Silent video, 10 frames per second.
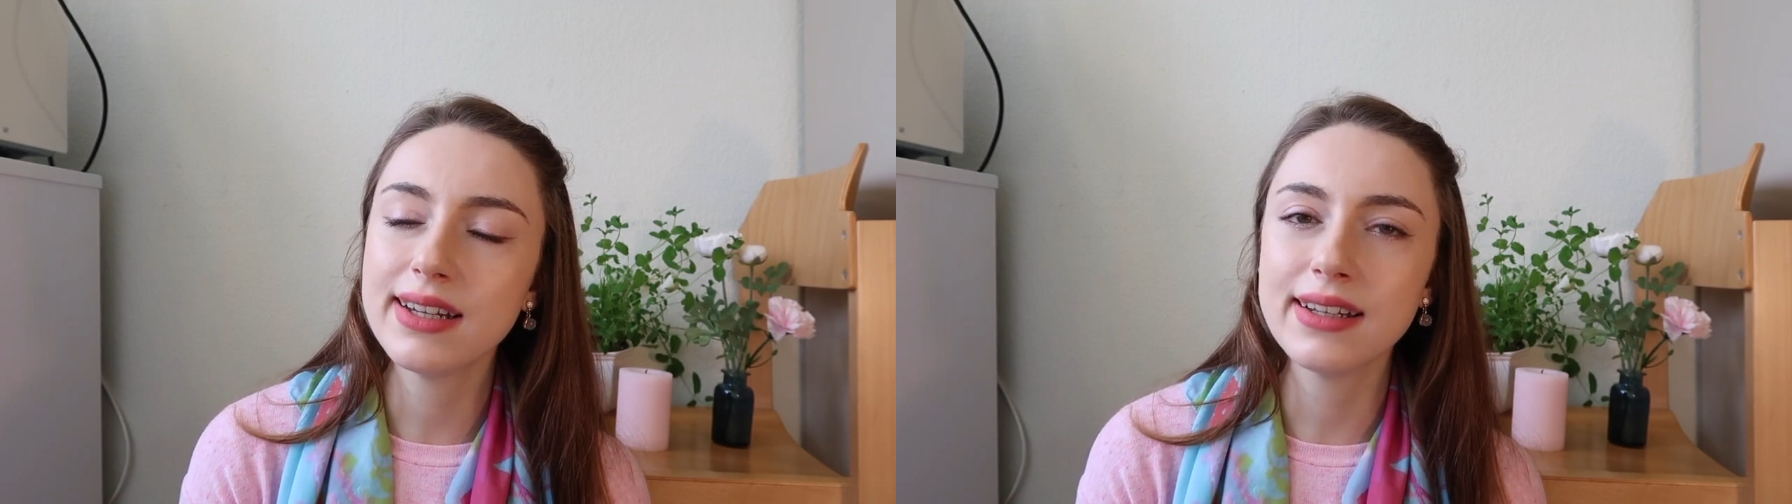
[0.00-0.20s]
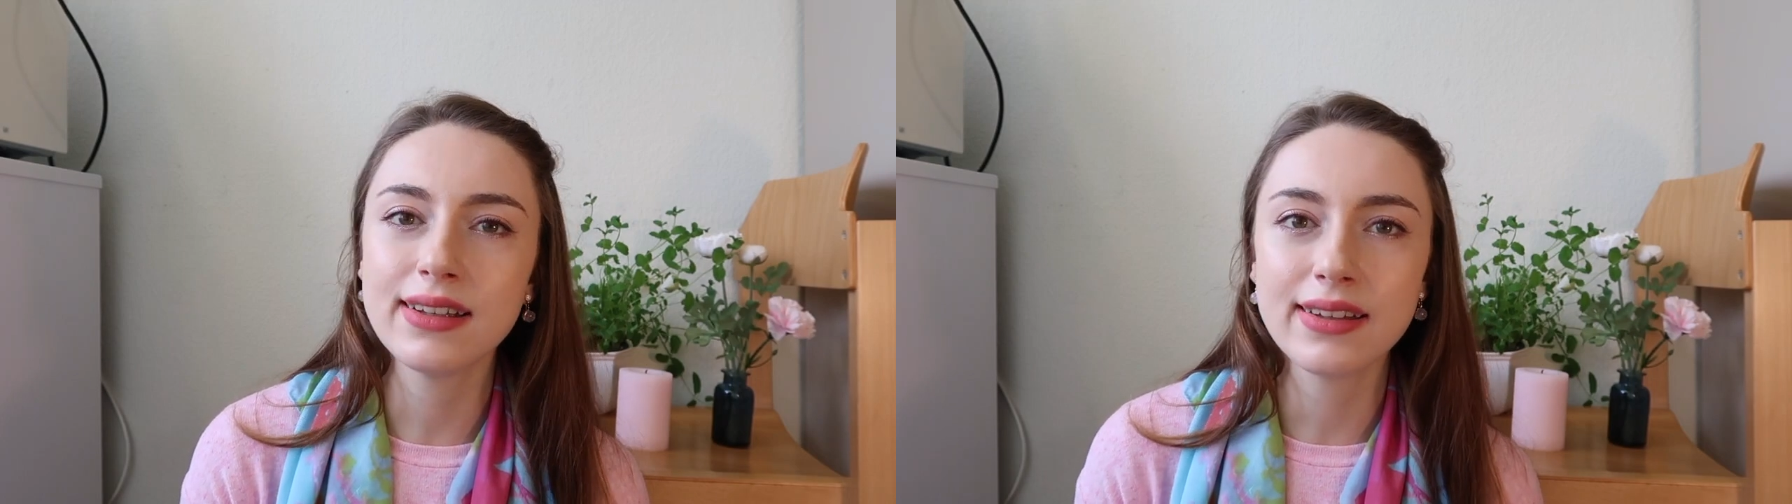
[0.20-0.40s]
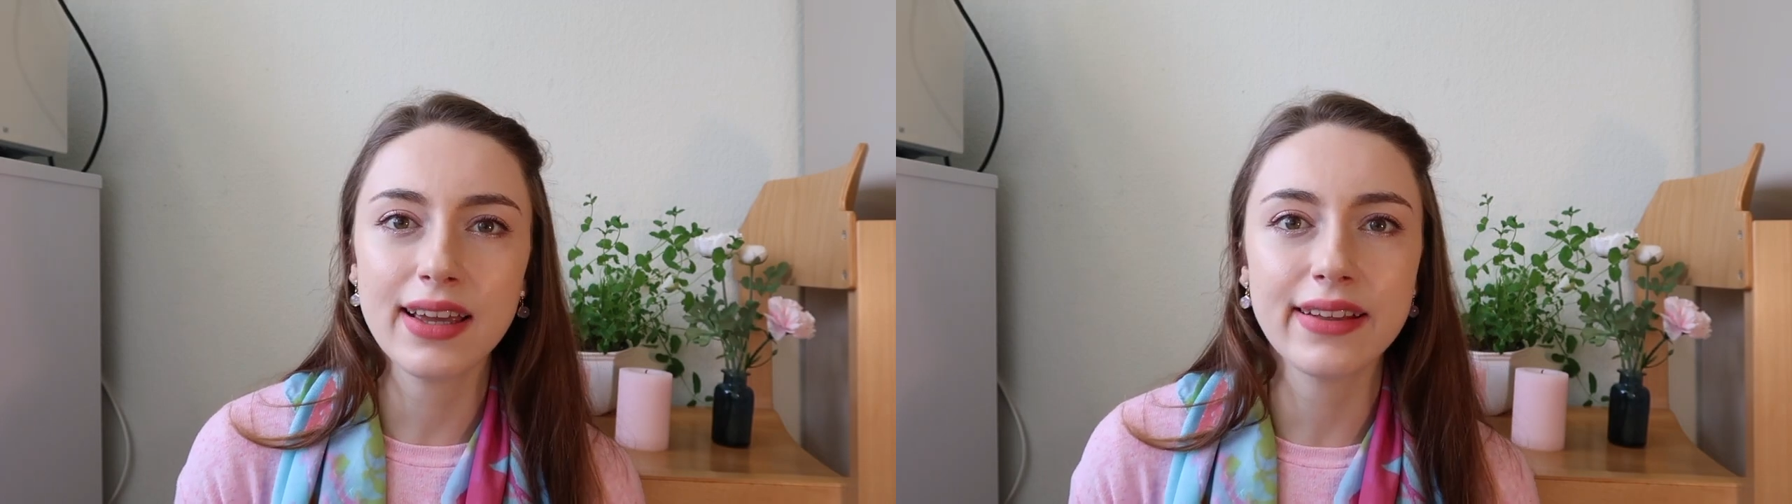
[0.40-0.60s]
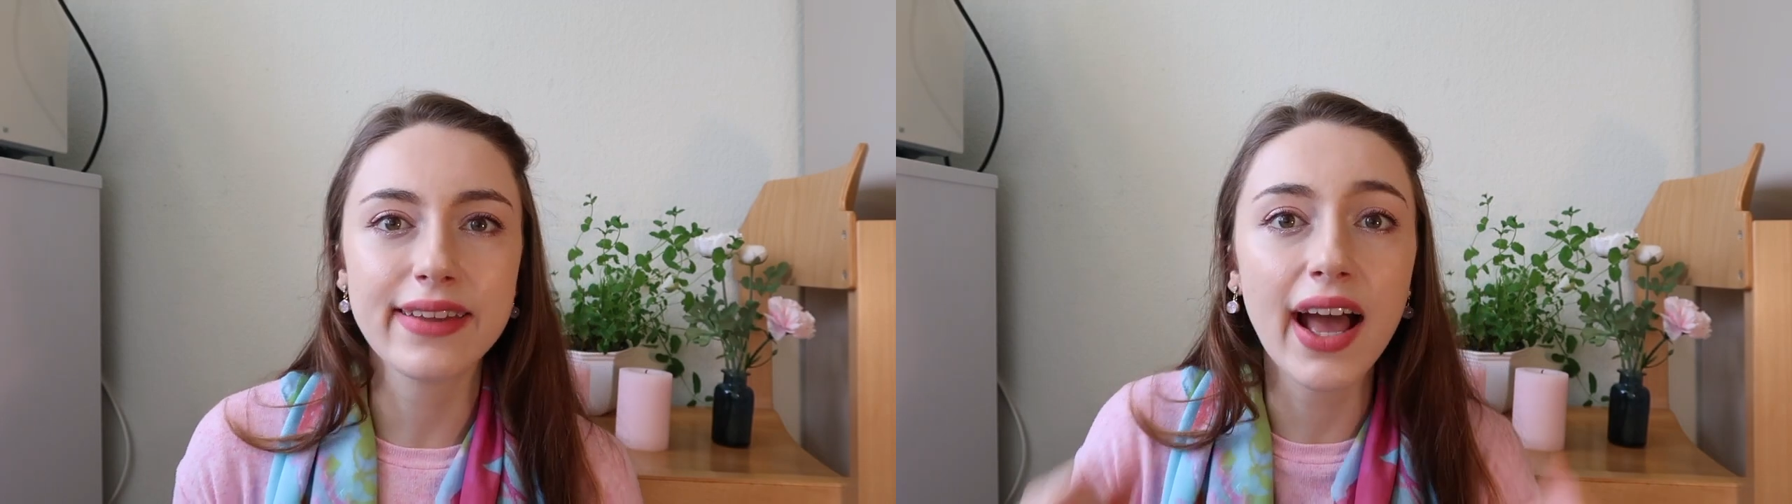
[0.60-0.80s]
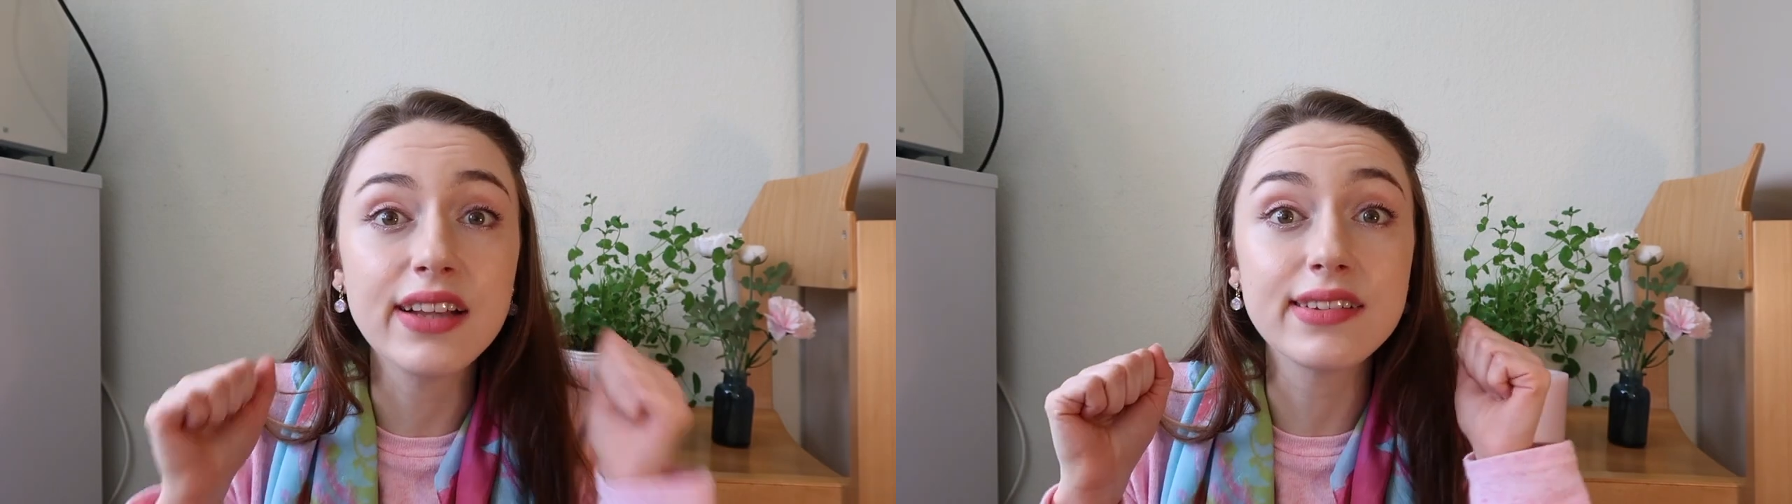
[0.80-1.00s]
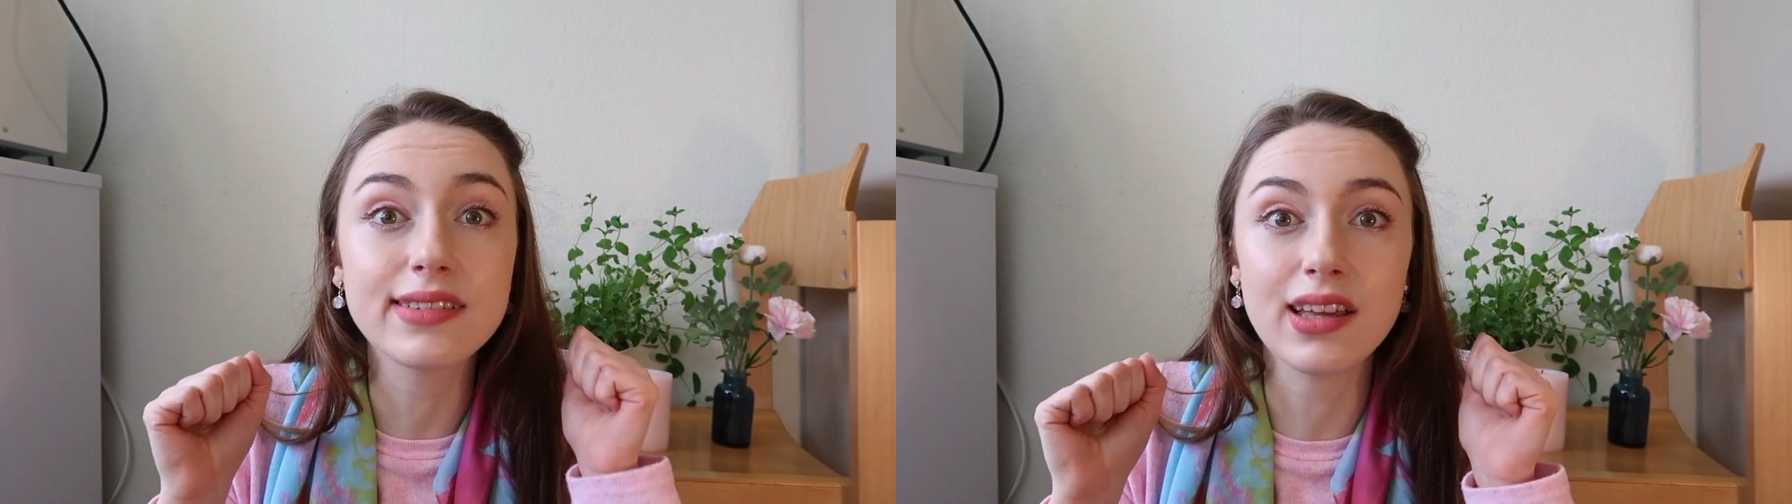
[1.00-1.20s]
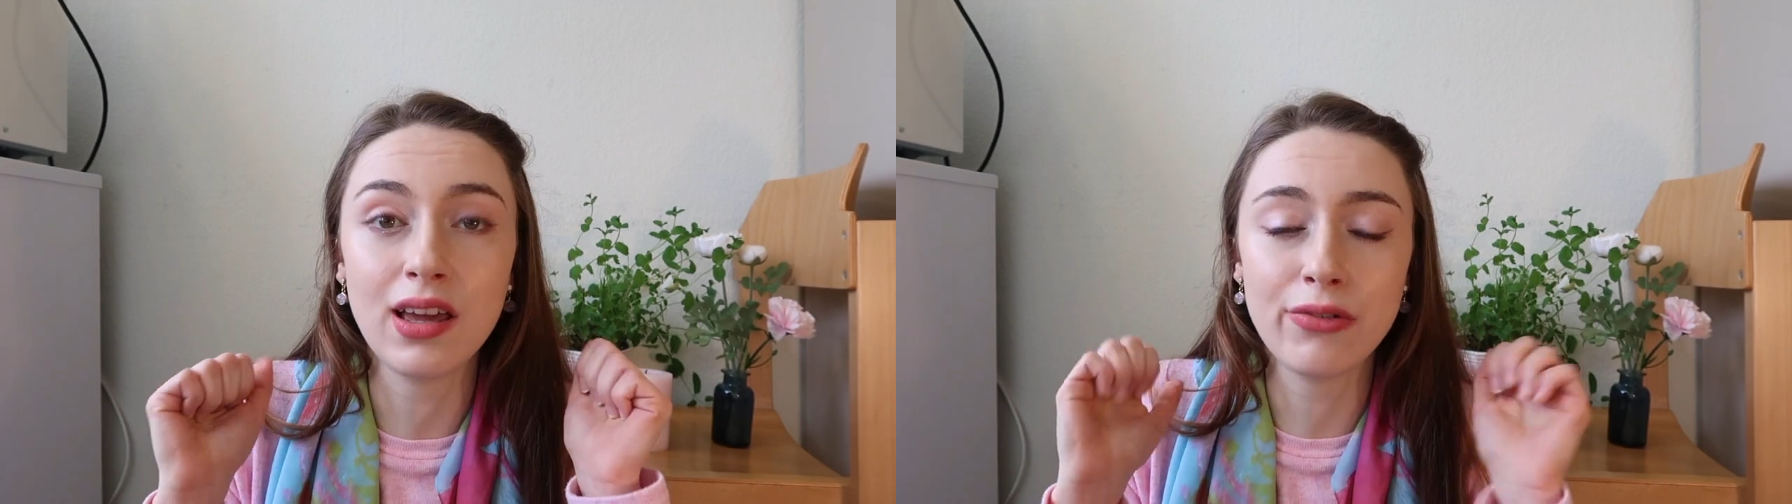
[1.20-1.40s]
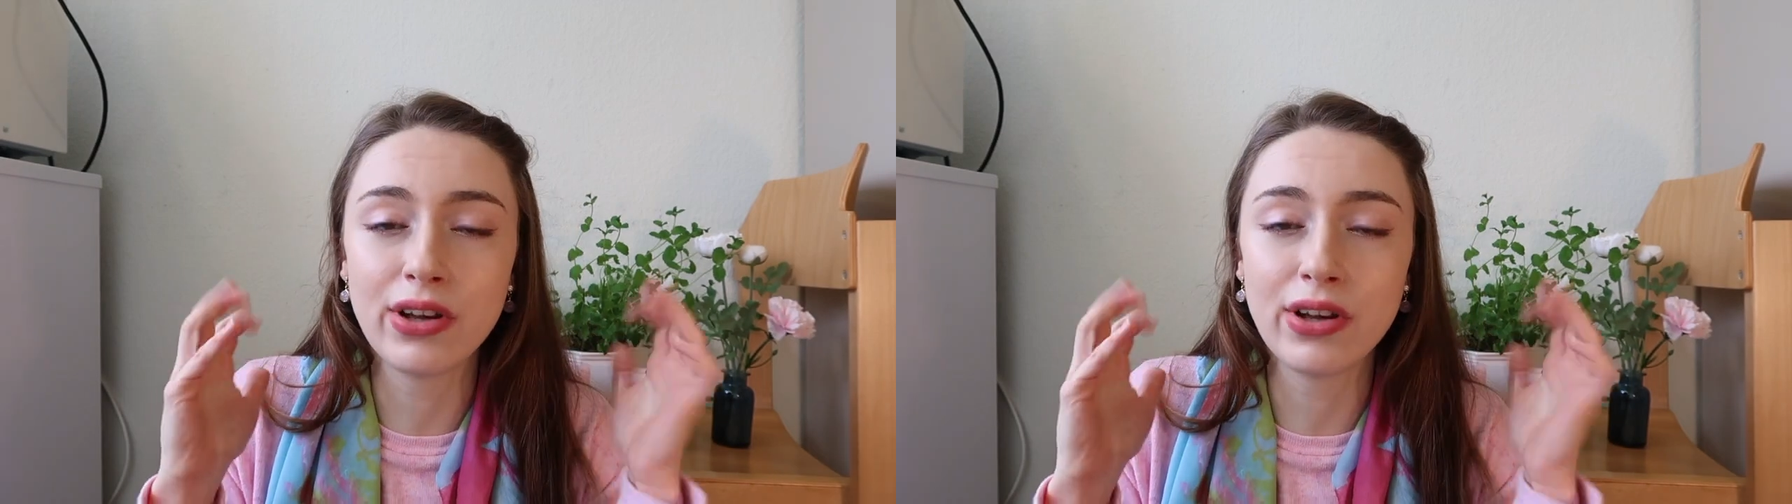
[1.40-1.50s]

in intensive